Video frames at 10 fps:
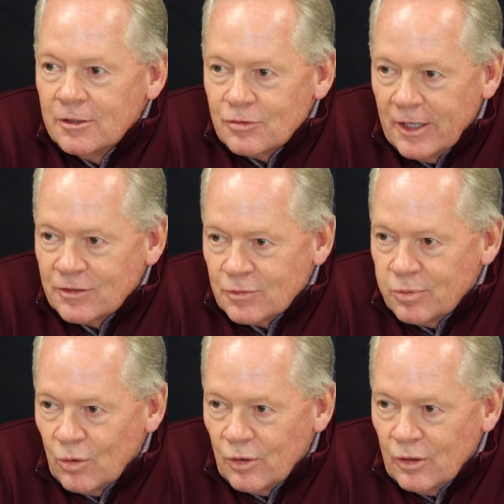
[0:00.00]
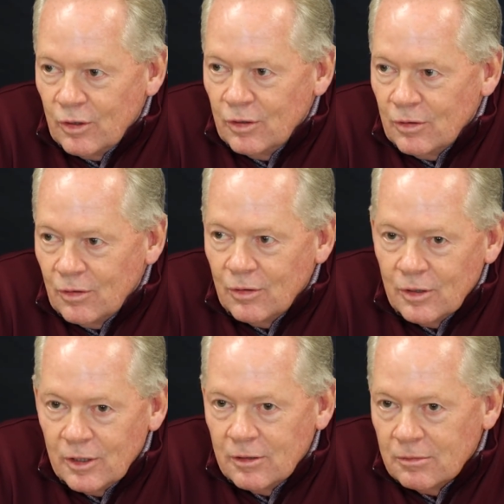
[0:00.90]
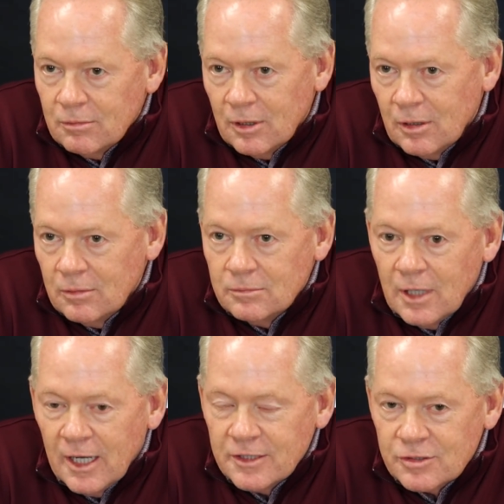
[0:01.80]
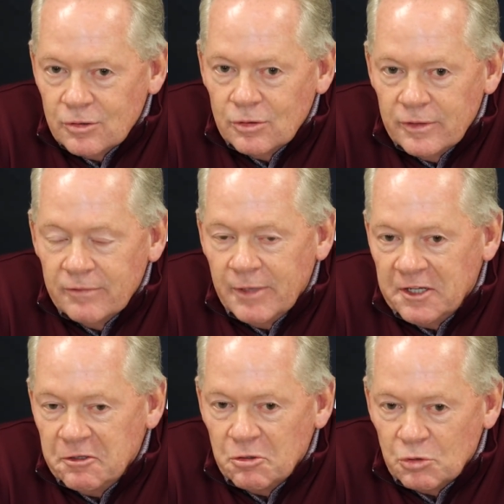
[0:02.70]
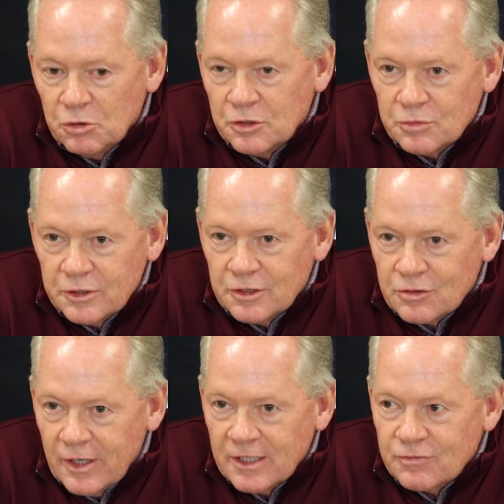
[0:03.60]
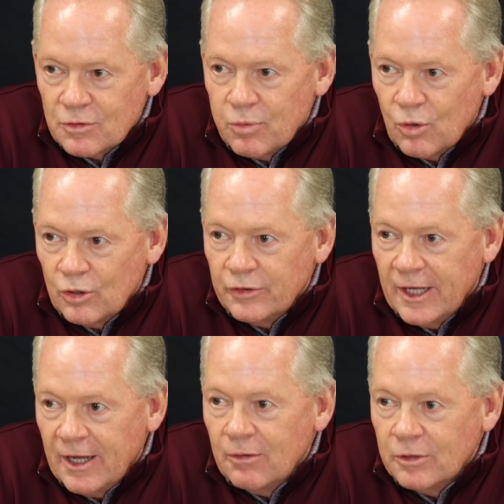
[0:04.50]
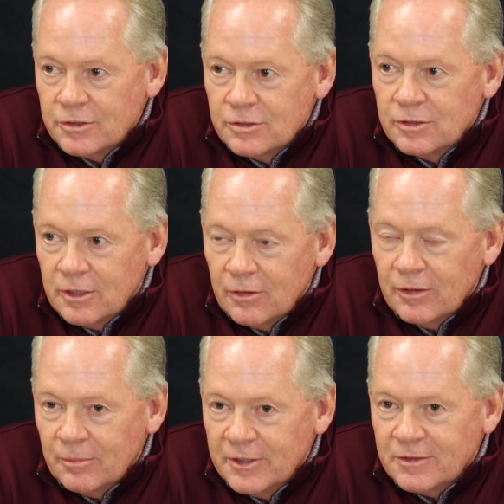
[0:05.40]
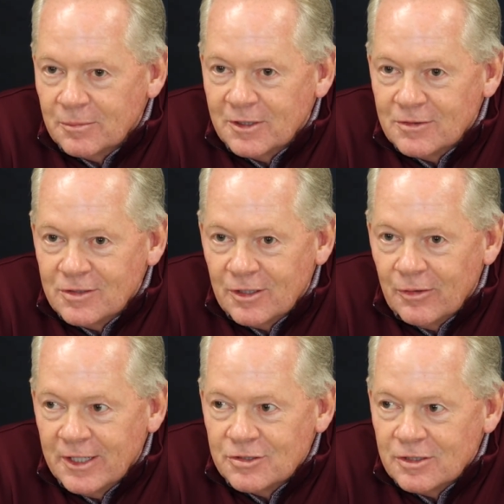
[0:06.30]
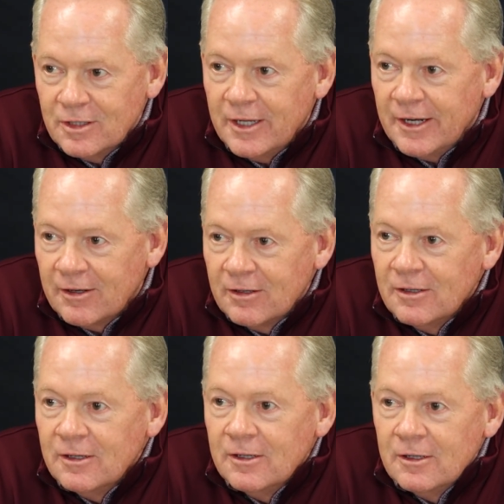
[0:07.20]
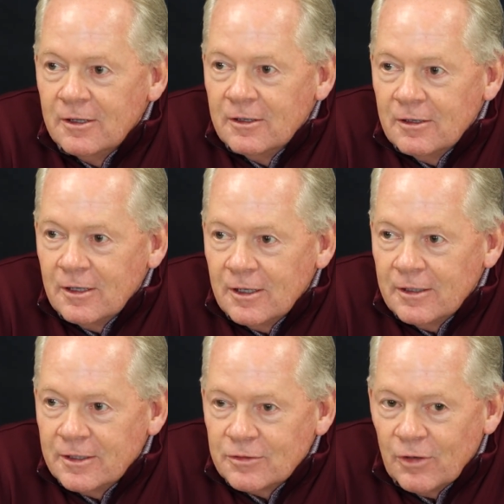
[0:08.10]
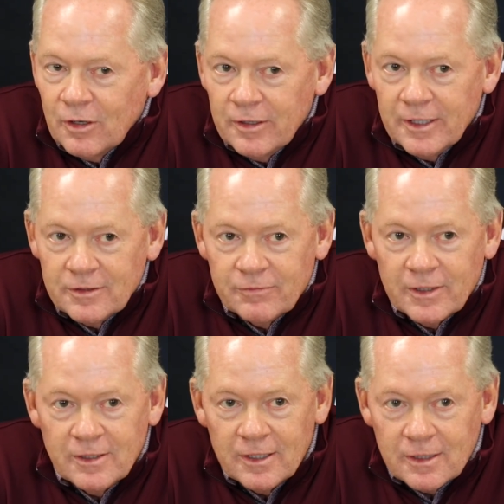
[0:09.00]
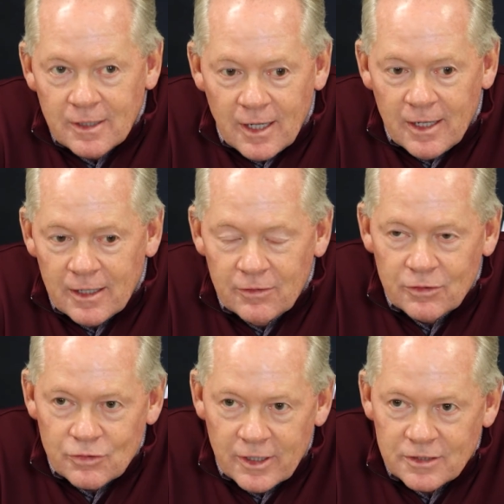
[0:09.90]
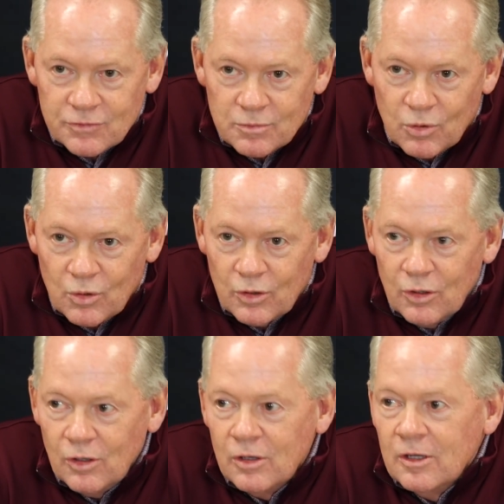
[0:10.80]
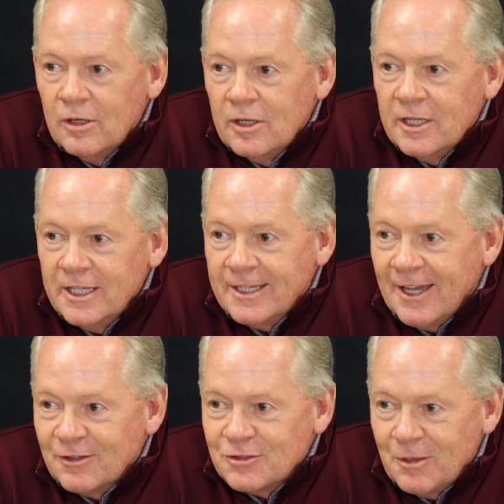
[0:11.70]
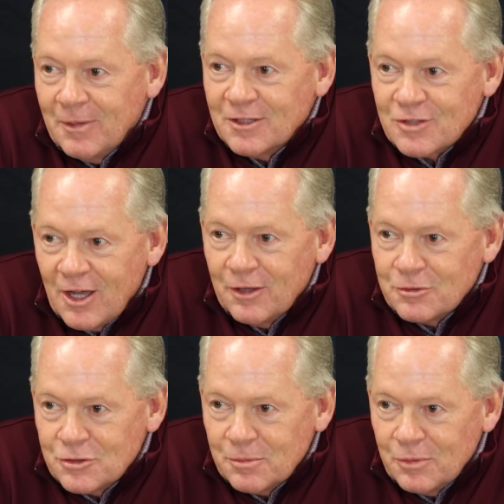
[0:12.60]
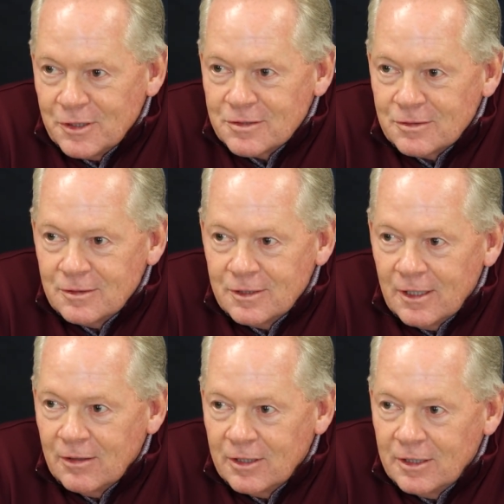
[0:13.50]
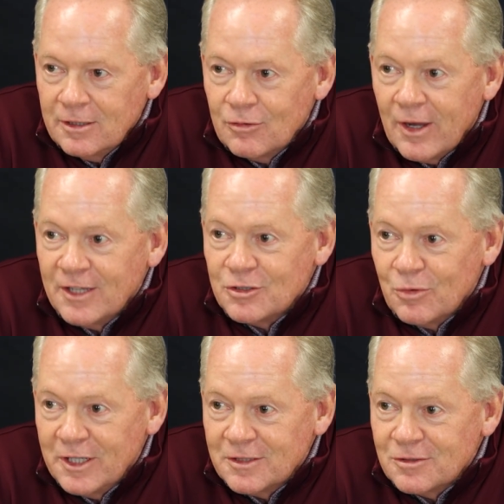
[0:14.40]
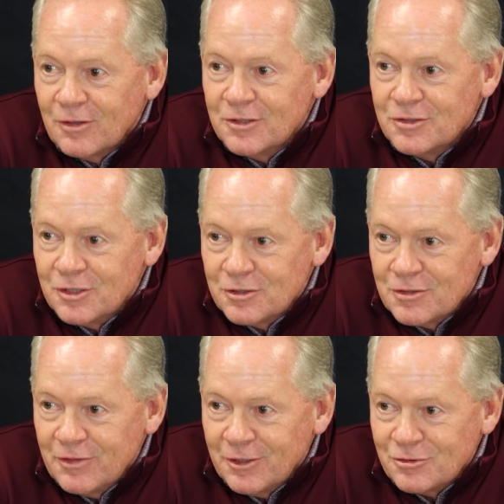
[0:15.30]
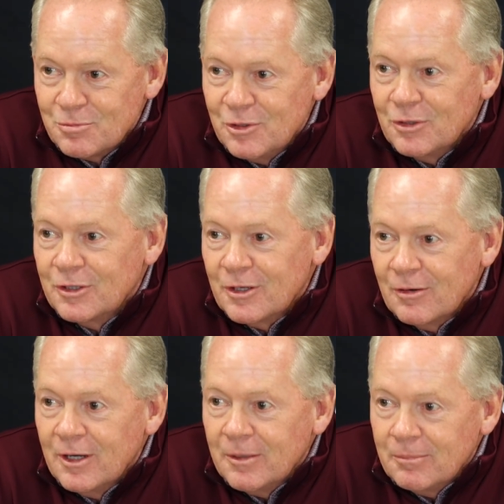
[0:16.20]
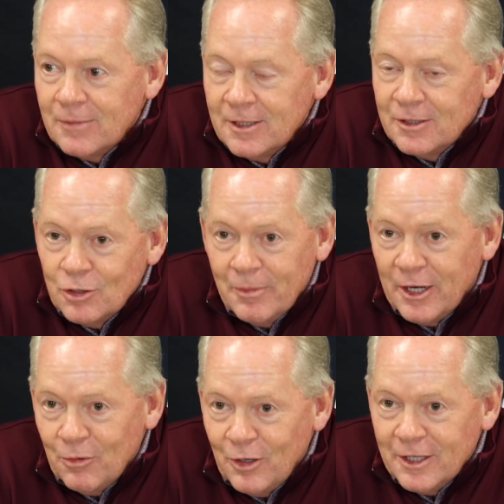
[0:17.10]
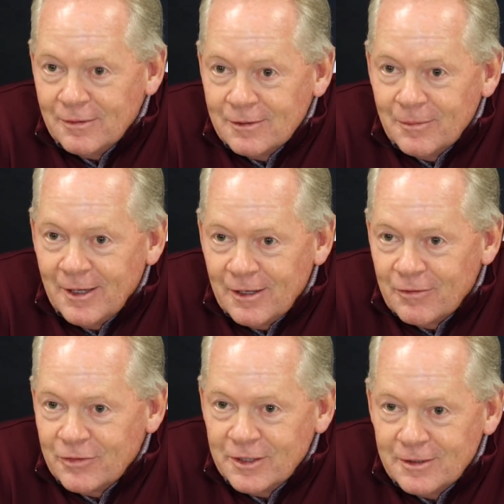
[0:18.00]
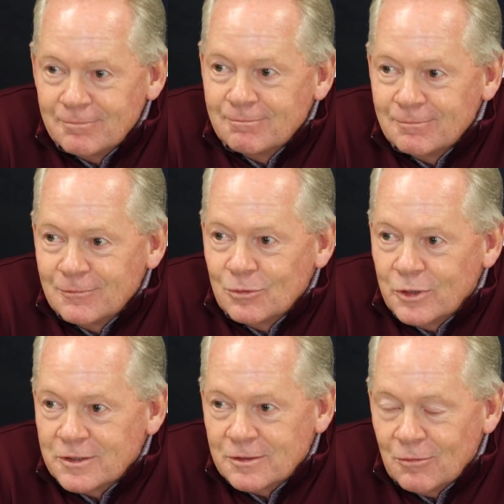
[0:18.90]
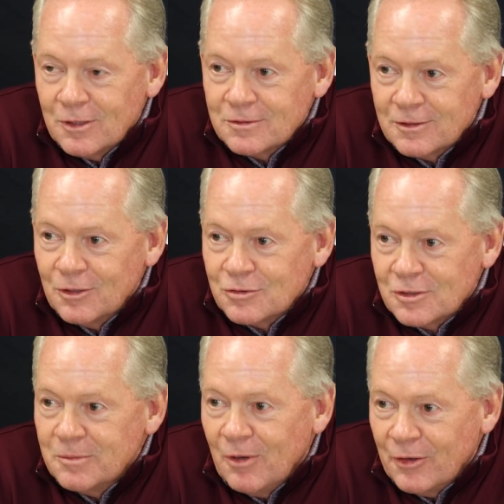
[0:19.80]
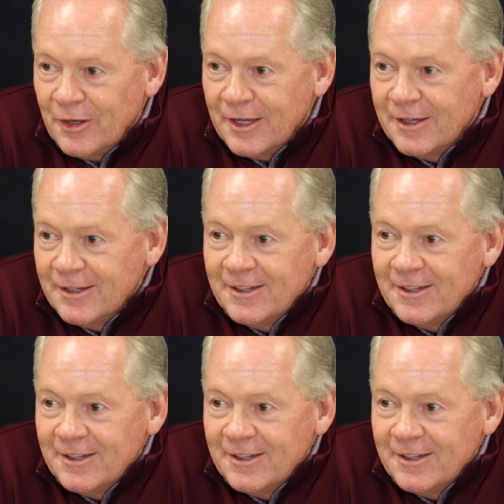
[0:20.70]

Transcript: transfer portal or high school. They've made new rules with the transfer portal now, which, you know, there'll be some consideration there. As far as if I take a guy out of the transfer portal, he counts on my scholarship list until he graduates or his years of eligibility are up, no matter what, no matter if he quits and wants to go sleep all day.